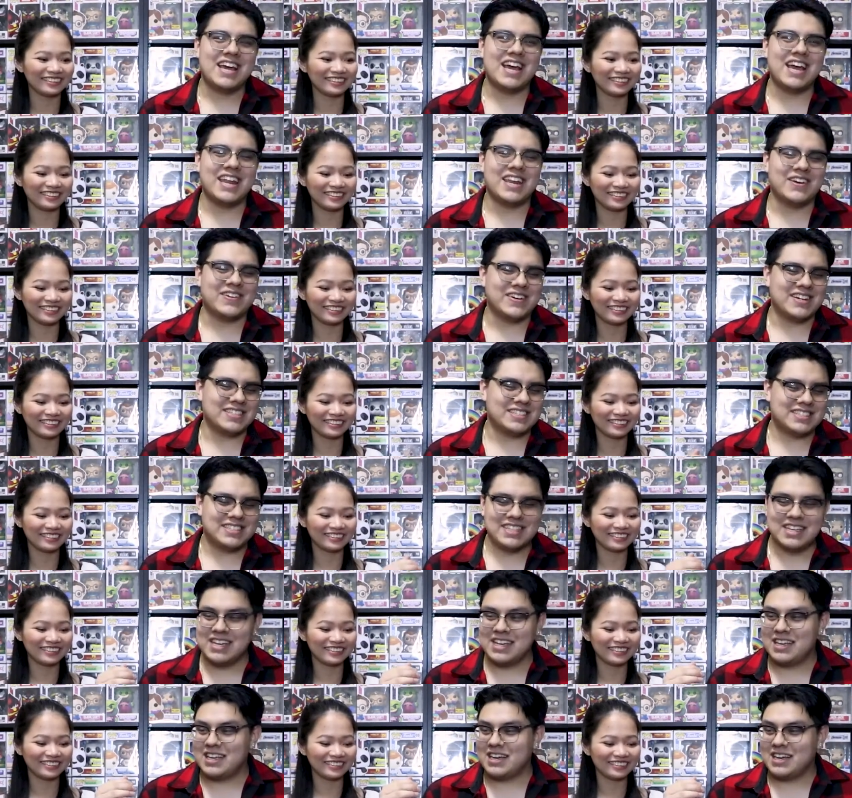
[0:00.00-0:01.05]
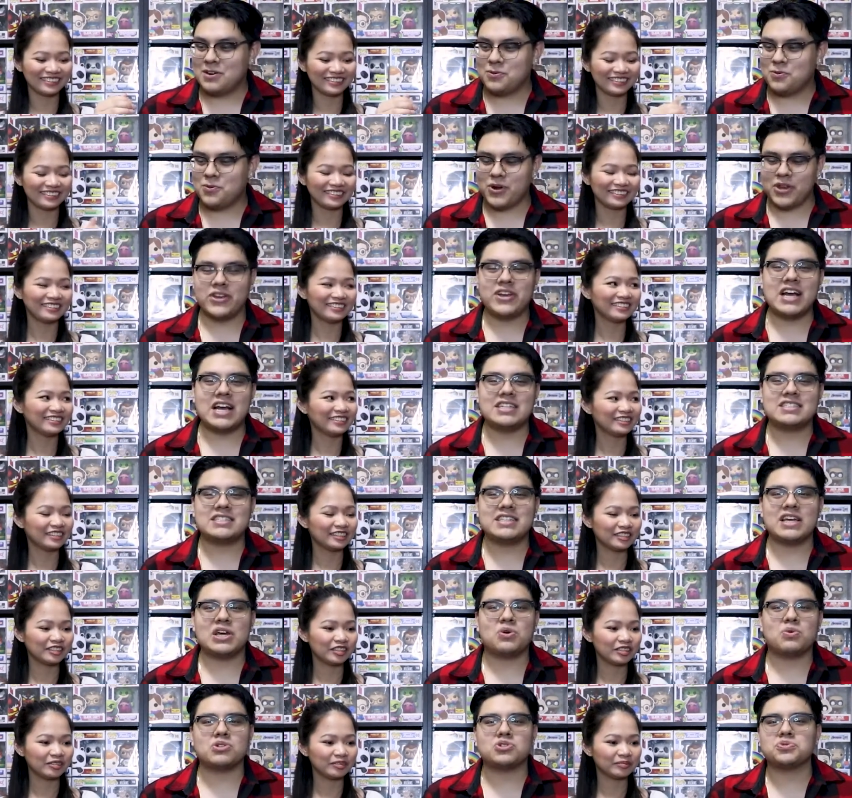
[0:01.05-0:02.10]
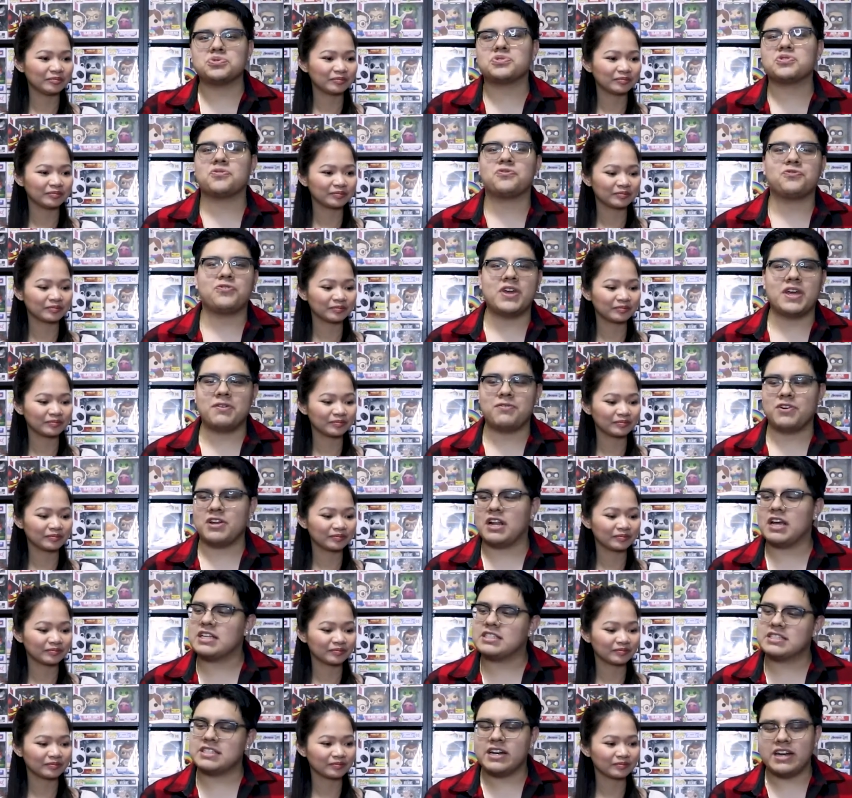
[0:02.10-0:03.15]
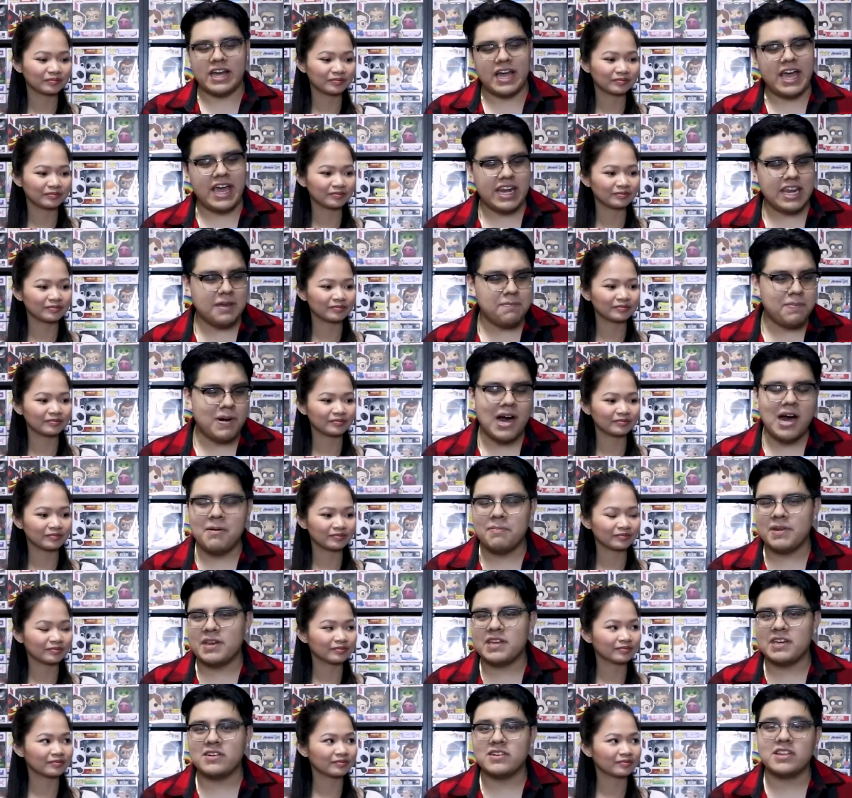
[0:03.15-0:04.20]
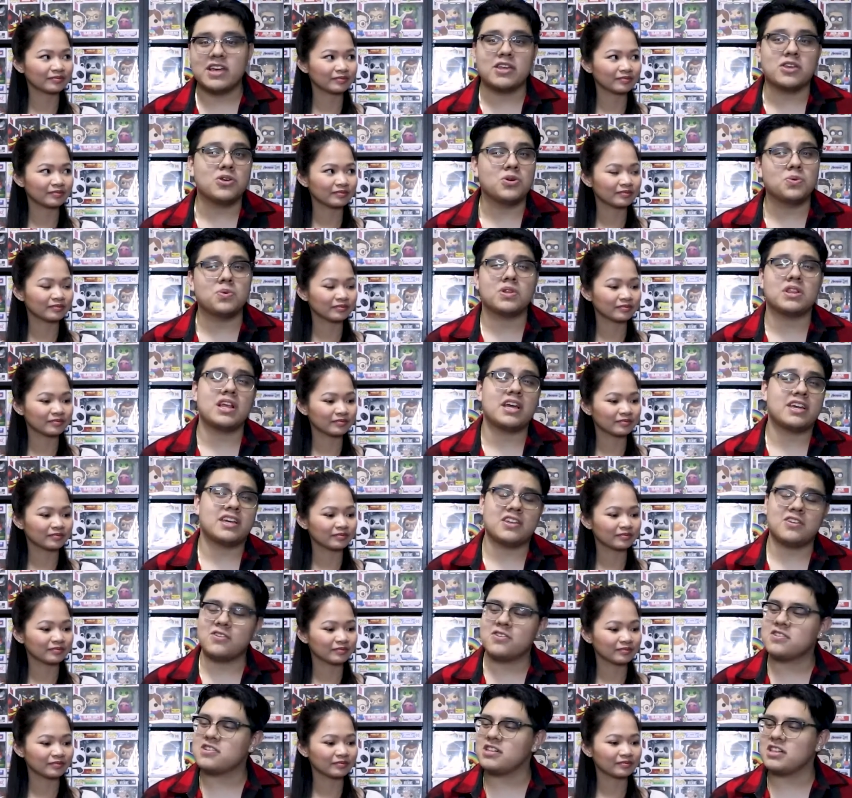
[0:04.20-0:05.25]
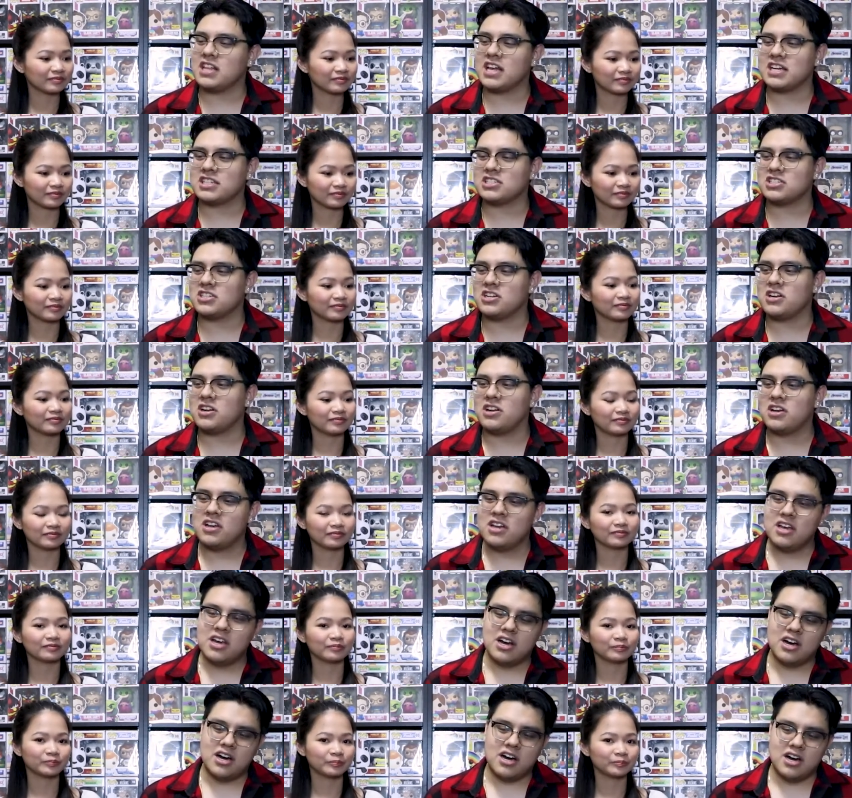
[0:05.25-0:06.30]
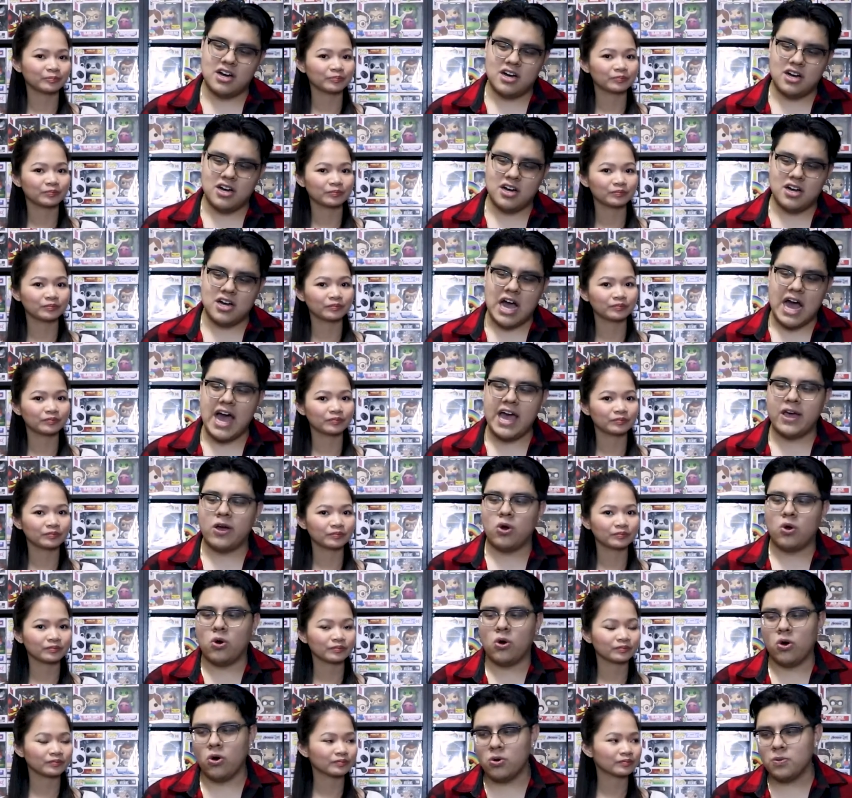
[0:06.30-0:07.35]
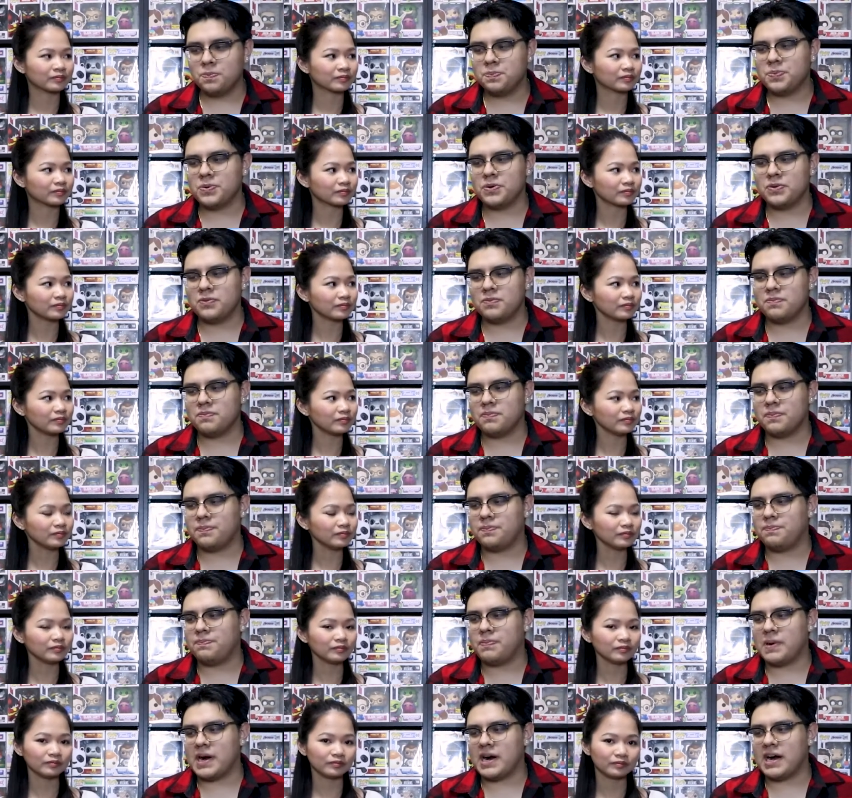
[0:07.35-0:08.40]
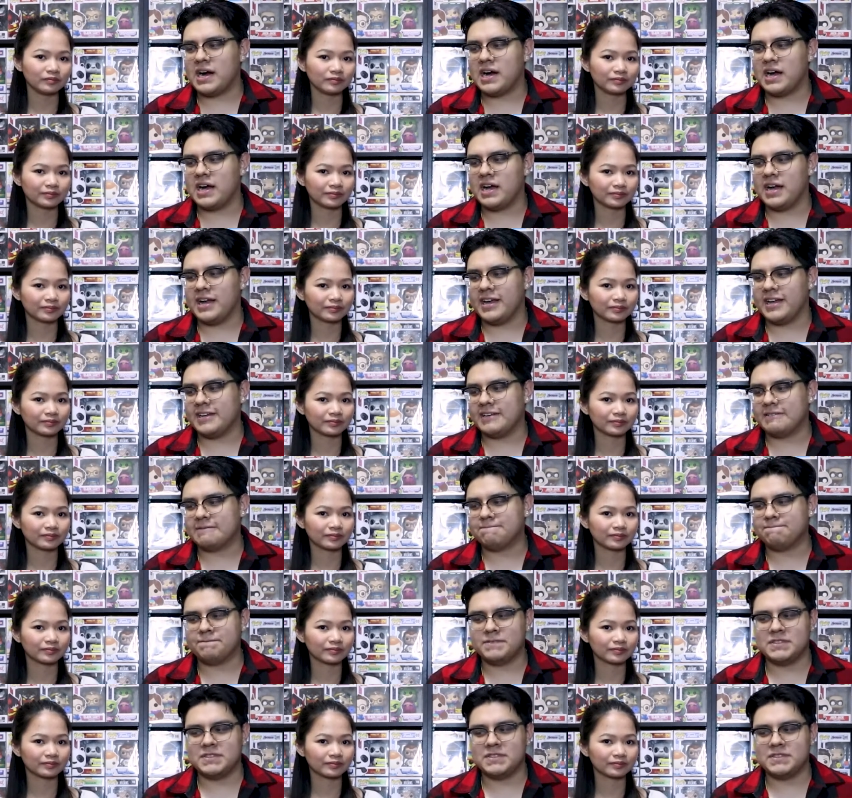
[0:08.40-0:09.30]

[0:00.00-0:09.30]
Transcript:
Speaker 1: Anyways, what do you guys think? Which one's your favorite? Is there any pop in here that you would like in your collection? Mm -hmm. Uh, I hope by